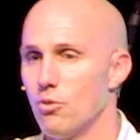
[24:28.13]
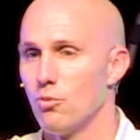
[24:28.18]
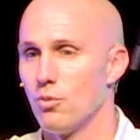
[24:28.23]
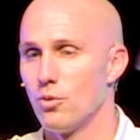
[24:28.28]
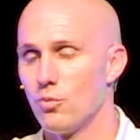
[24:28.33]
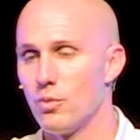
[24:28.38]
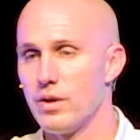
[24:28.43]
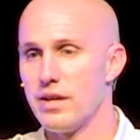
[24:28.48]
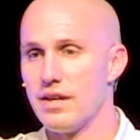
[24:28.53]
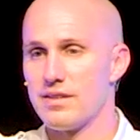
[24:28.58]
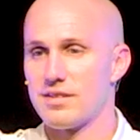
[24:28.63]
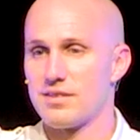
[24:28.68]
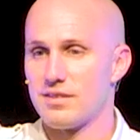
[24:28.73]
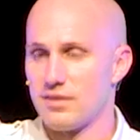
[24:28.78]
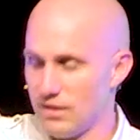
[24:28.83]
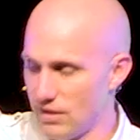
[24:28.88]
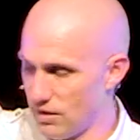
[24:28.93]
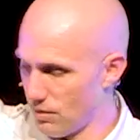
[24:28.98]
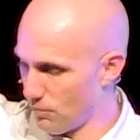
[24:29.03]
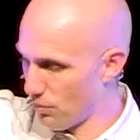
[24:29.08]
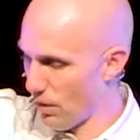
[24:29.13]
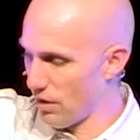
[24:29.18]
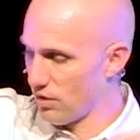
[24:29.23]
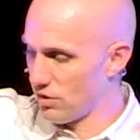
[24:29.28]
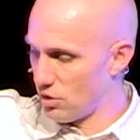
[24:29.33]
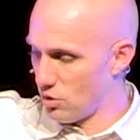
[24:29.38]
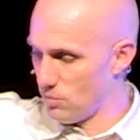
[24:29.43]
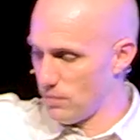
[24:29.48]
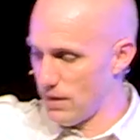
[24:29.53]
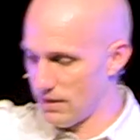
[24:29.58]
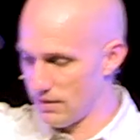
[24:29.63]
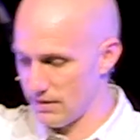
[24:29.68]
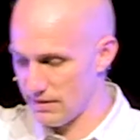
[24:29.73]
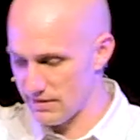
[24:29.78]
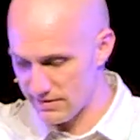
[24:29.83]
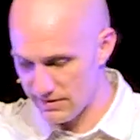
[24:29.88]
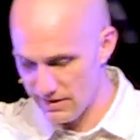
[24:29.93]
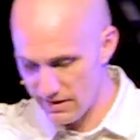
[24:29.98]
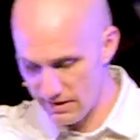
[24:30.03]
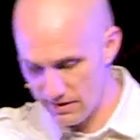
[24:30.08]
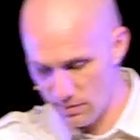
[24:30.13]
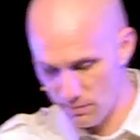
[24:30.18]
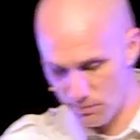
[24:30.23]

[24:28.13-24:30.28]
when we as broader humanity sinned,